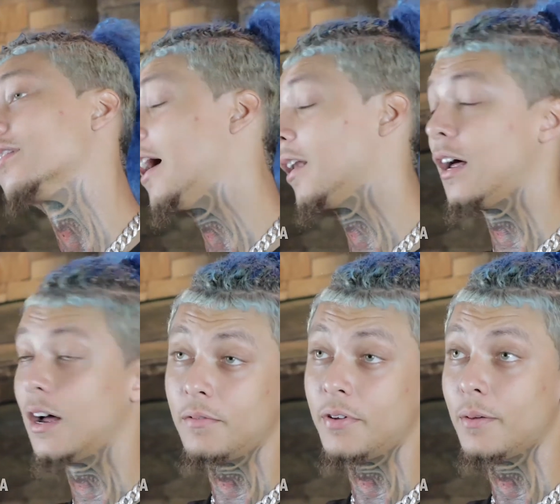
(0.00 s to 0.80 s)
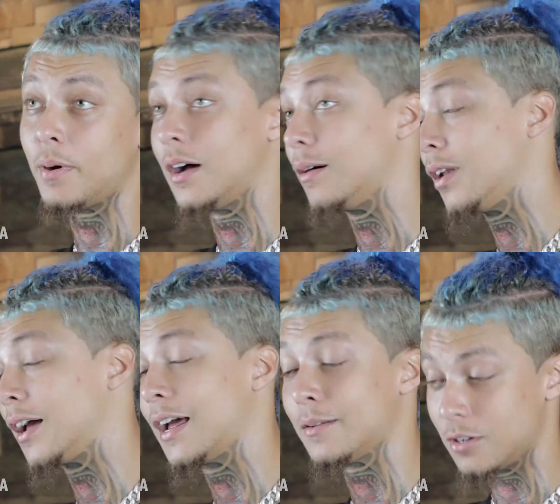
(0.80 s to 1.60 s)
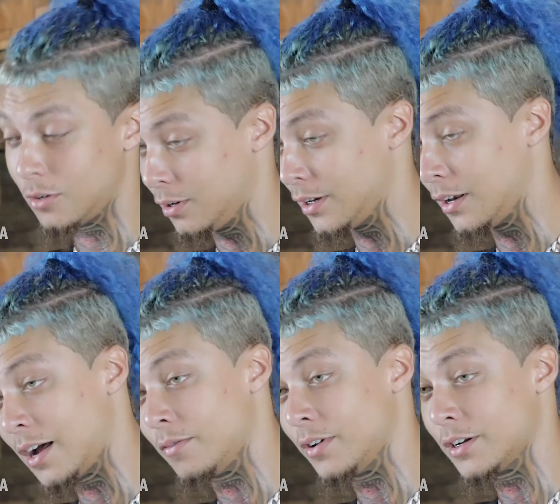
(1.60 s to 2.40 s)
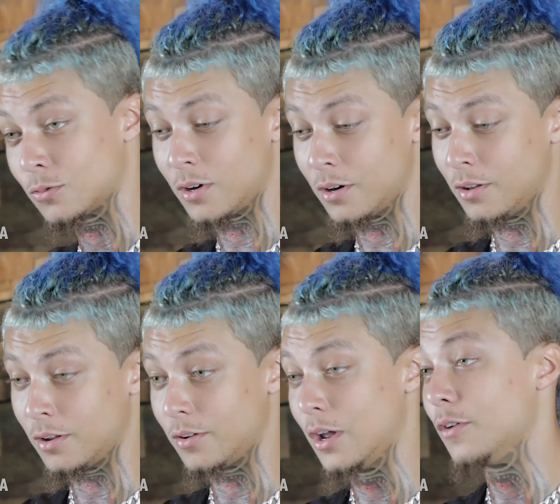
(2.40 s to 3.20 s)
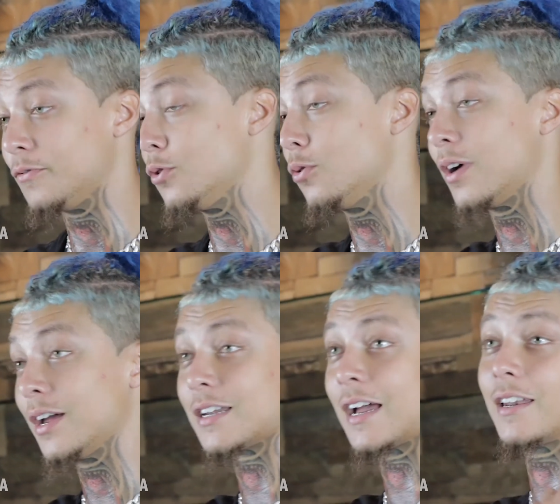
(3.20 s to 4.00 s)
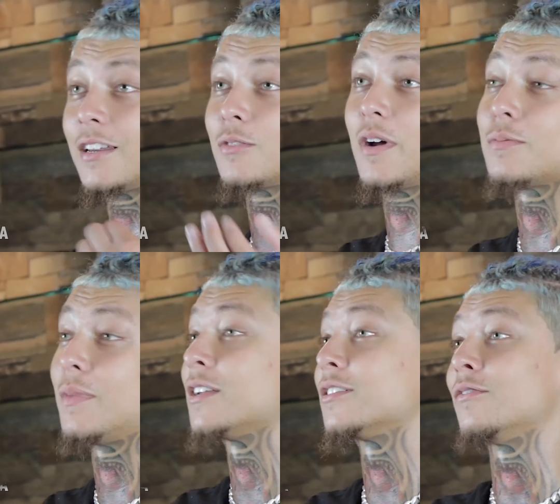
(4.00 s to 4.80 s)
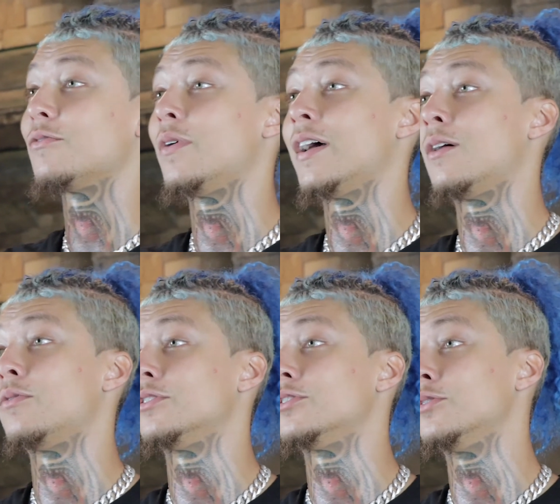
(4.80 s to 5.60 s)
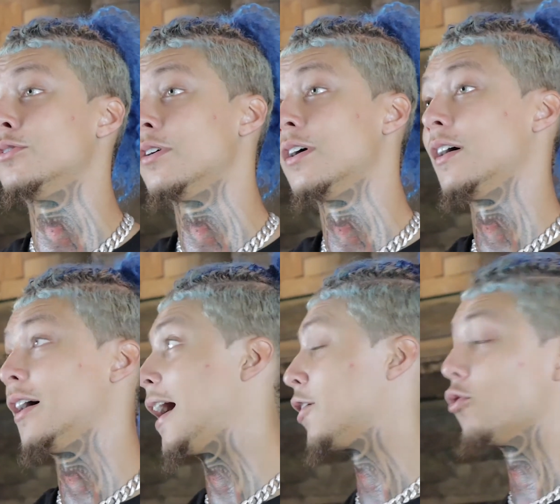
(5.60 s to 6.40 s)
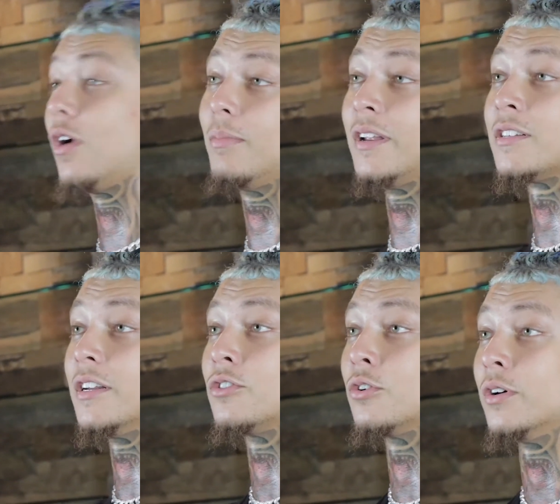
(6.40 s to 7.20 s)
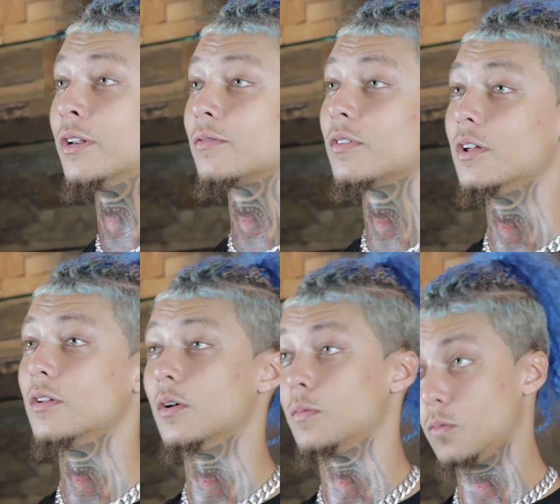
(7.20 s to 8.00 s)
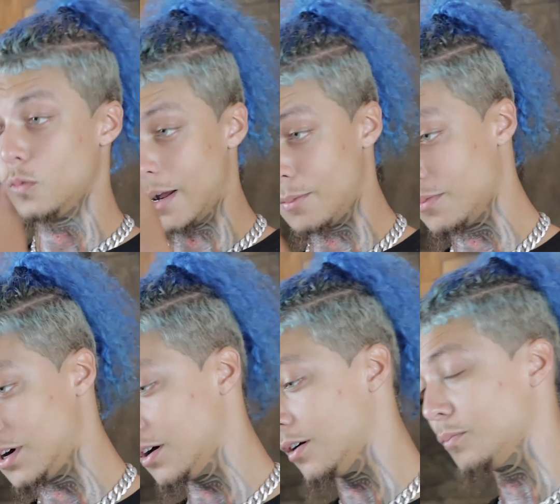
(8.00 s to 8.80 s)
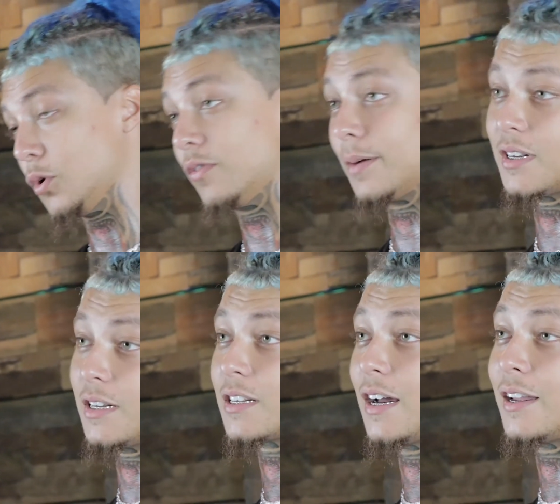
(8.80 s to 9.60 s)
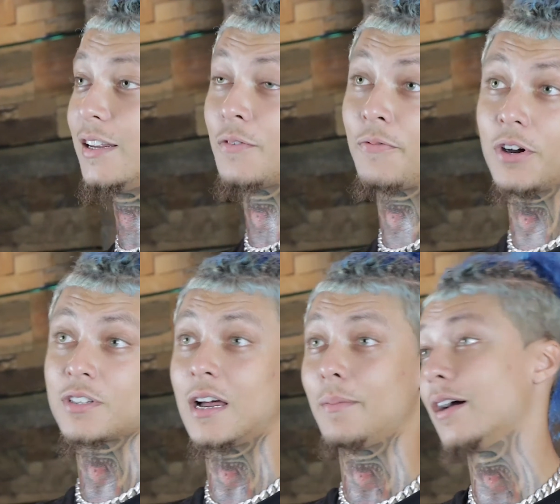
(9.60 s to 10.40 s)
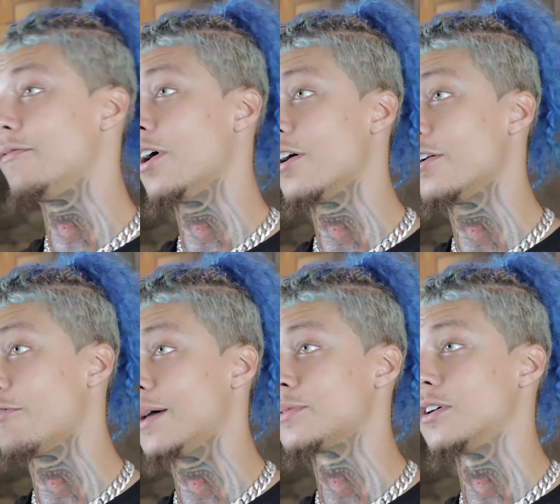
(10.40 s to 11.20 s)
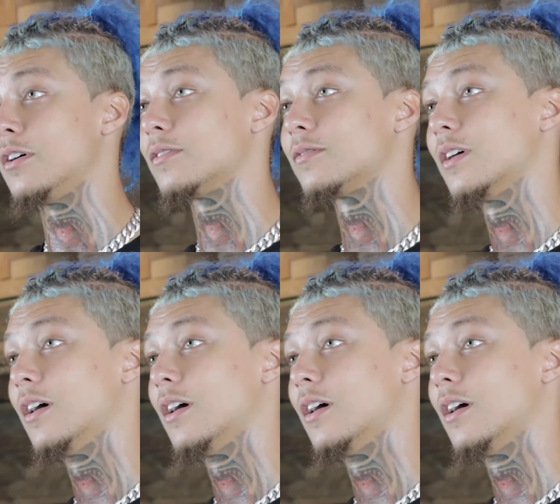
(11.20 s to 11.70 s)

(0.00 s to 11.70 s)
I love hip hop, like absolutely love it. It's one of the few ways I can express myself the way I want to. I grew up listening to it. When I moved up to Kentucky, it was the first time I ever heard a rap song.